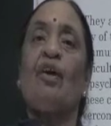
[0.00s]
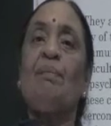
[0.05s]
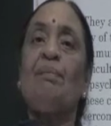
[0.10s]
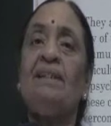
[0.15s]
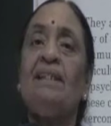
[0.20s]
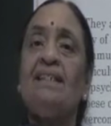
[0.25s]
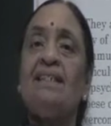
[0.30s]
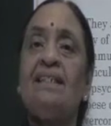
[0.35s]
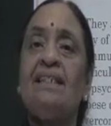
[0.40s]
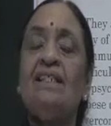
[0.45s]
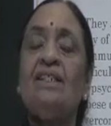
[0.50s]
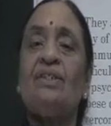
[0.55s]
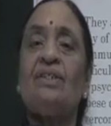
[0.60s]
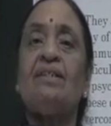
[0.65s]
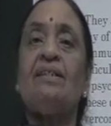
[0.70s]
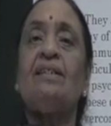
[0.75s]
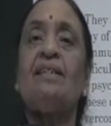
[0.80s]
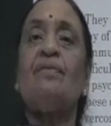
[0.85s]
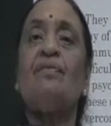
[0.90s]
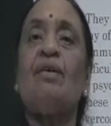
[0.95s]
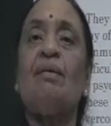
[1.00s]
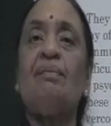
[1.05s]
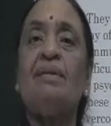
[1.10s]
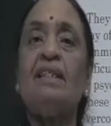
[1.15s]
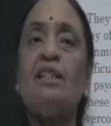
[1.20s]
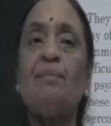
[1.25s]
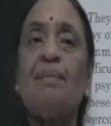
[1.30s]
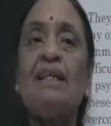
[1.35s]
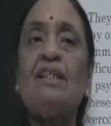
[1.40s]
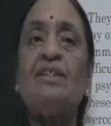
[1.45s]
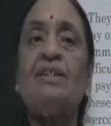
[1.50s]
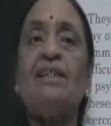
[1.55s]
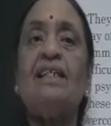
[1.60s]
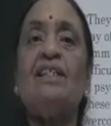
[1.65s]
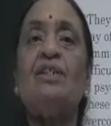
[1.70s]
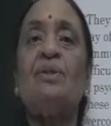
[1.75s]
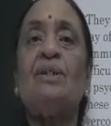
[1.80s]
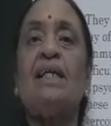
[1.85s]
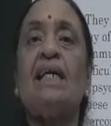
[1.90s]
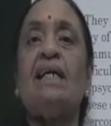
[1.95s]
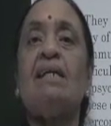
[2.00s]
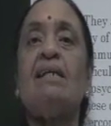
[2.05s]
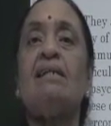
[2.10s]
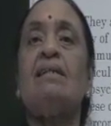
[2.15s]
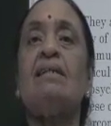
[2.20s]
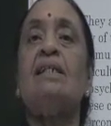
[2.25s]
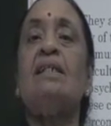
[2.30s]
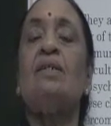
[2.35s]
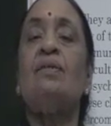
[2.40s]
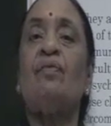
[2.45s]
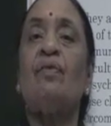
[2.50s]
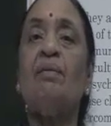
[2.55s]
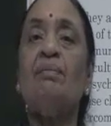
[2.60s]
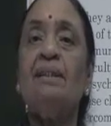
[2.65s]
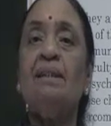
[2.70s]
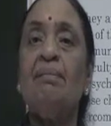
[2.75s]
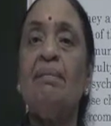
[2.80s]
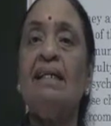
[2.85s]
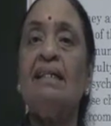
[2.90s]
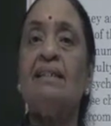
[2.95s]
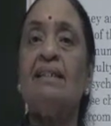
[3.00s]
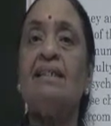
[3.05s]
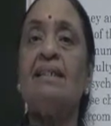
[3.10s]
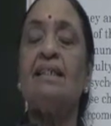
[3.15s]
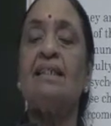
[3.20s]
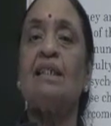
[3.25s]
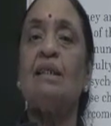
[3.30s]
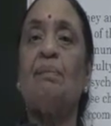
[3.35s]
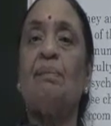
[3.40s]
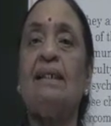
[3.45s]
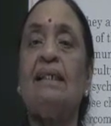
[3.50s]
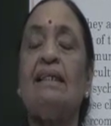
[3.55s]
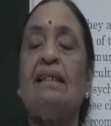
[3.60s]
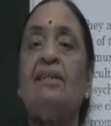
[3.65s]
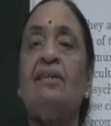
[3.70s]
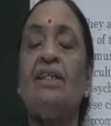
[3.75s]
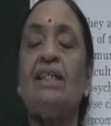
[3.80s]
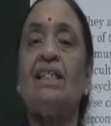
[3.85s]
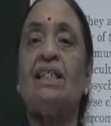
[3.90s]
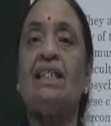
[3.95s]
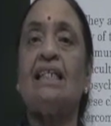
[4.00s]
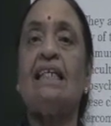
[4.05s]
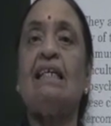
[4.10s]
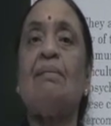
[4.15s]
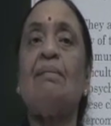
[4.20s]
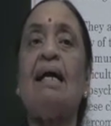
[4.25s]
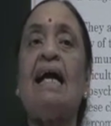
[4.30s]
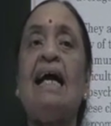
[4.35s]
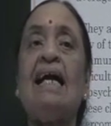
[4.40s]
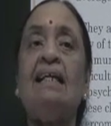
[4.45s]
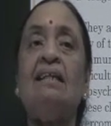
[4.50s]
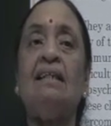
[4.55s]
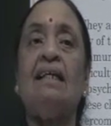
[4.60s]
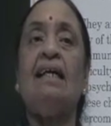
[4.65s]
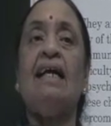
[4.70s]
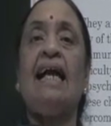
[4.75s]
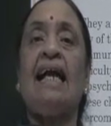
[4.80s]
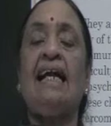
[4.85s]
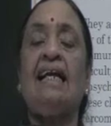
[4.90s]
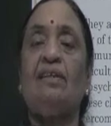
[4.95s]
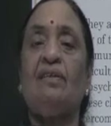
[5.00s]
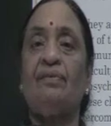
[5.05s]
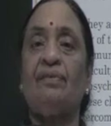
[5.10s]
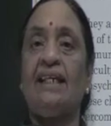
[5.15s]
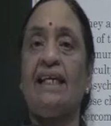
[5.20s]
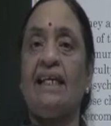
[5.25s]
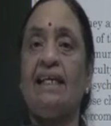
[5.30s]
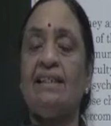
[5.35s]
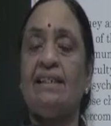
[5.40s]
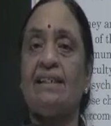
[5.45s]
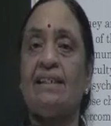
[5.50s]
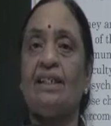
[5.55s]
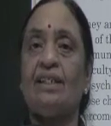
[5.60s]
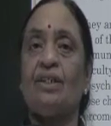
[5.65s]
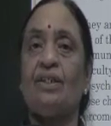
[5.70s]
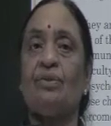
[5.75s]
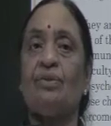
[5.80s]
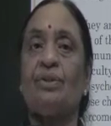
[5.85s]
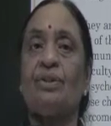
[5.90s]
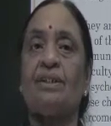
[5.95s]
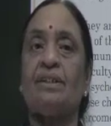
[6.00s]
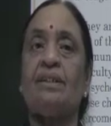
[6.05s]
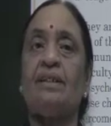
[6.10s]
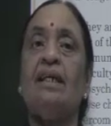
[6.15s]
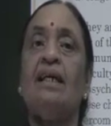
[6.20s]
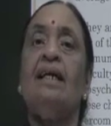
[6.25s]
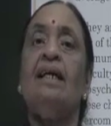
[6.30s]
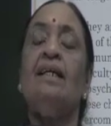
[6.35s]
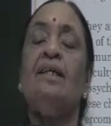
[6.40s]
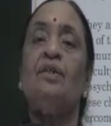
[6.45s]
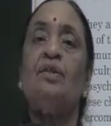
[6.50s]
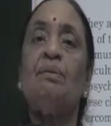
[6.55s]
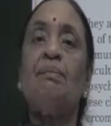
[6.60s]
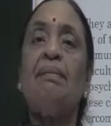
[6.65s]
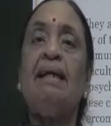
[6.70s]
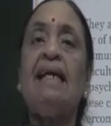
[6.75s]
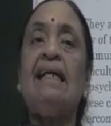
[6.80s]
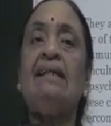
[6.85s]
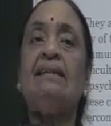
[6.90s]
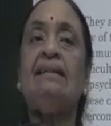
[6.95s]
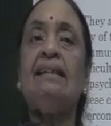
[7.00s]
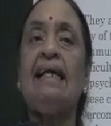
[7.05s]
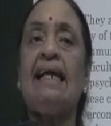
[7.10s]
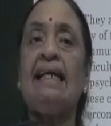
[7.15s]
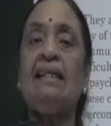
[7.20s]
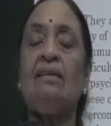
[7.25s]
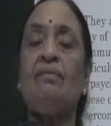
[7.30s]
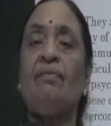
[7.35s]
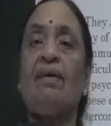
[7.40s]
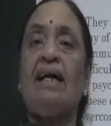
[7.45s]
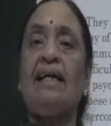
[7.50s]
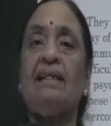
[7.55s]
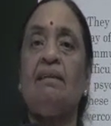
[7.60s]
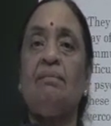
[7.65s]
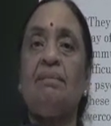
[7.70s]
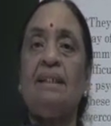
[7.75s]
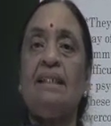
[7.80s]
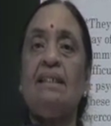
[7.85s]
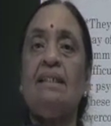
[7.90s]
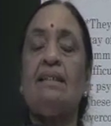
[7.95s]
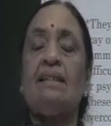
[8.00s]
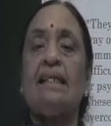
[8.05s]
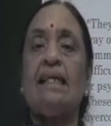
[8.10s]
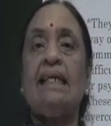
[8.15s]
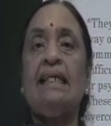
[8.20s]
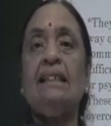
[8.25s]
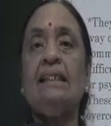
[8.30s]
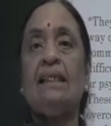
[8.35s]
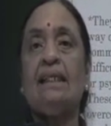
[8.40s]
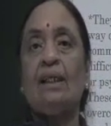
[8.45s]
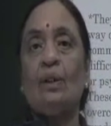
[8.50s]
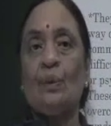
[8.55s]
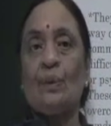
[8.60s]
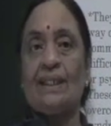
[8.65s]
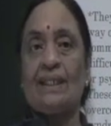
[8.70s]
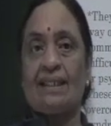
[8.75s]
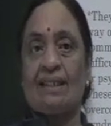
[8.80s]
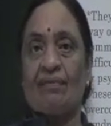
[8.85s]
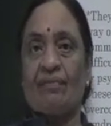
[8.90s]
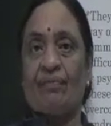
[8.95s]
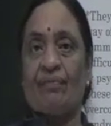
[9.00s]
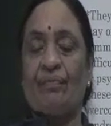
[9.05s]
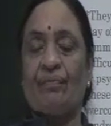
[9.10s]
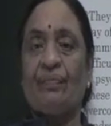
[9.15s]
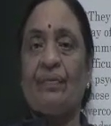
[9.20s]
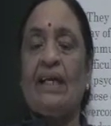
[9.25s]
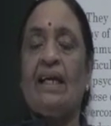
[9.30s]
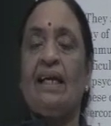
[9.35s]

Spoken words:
from the teachers, from the special educators, from the multidisciplinary team and head of the institution to make the environment inclusive.